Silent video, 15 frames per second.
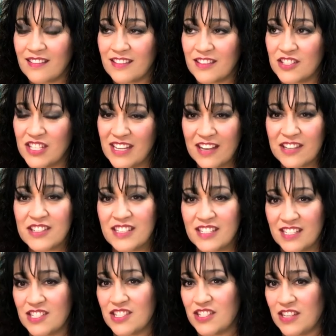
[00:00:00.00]
She actually
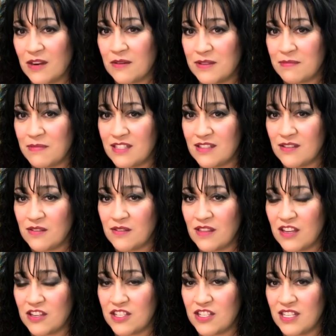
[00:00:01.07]
did share with me too
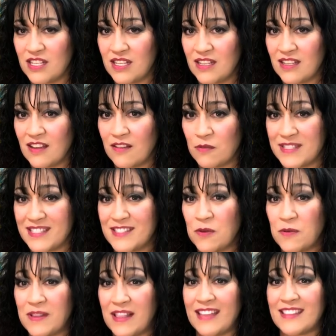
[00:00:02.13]
that she was so
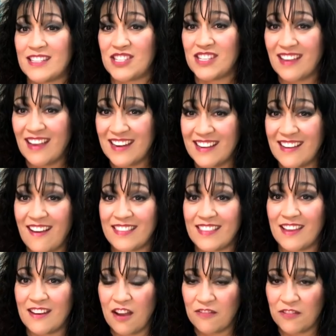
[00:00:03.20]
glad that she kind of got
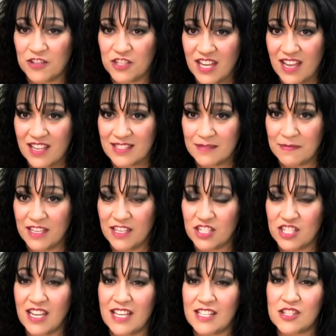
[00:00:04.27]
that off her chest, because
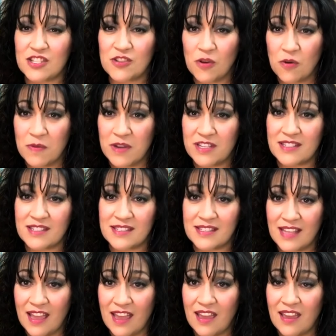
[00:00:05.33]
she had so much to
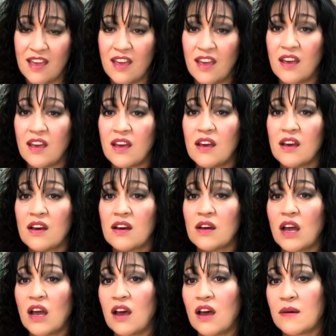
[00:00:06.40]
say
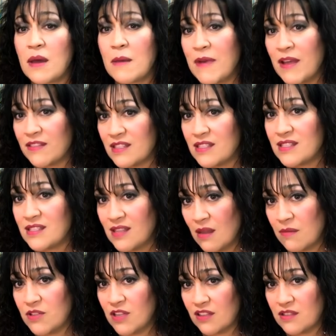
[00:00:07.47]
about this
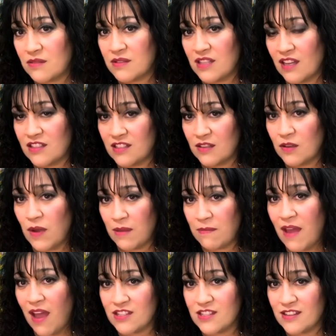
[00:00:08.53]
subject. She was actually quite
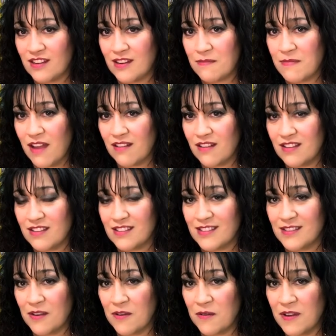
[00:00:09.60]
passionate about it.
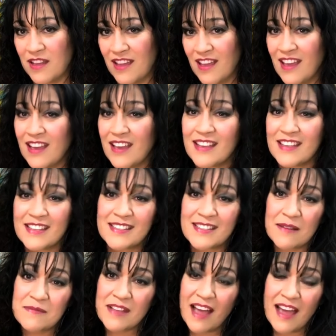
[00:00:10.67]
So
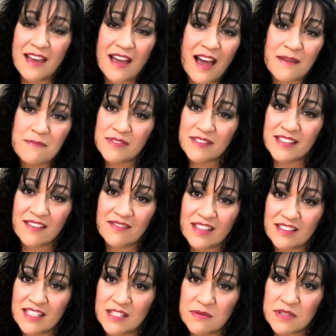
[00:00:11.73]
I believe
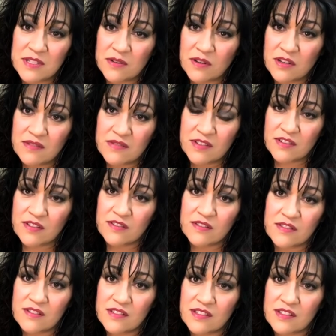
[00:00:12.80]
that these restorative
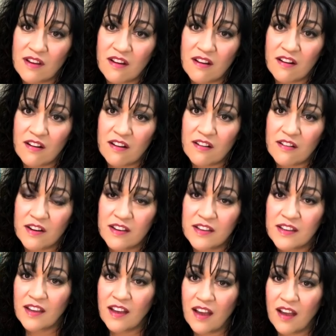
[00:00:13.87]
circles are
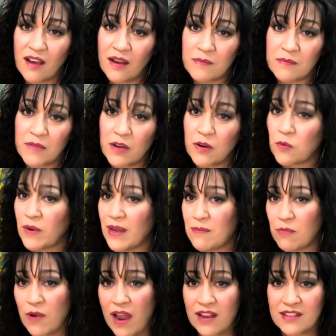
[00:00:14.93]
a
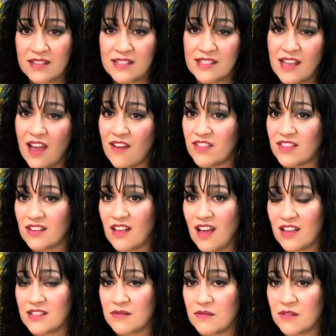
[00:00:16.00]
great practice to have in the
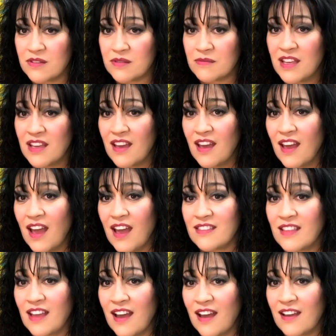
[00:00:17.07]
classroom, and
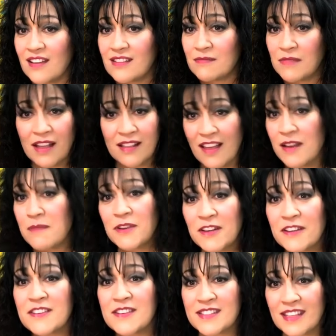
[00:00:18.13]
that a lot of
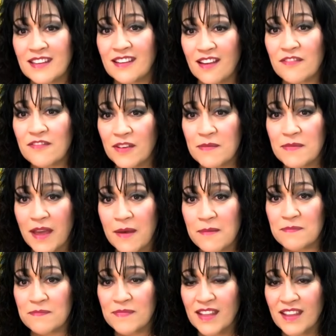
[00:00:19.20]
miracles can come from
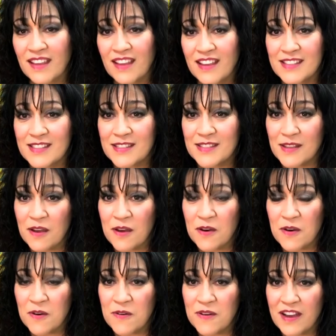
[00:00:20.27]
them.
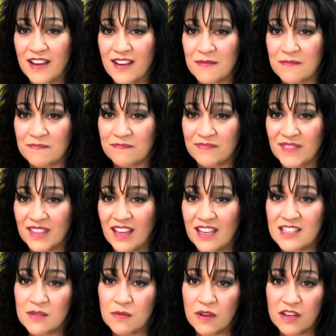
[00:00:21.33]
So I
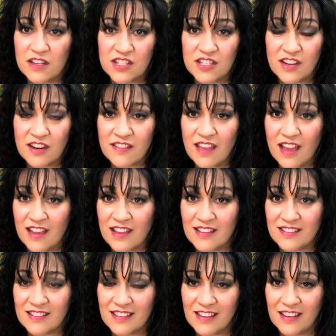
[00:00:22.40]
just wanted to share that
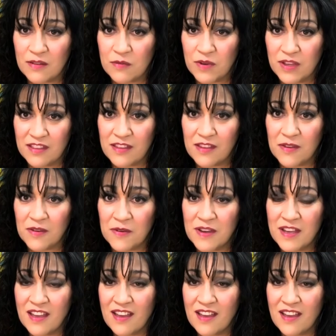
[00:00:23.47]
with you.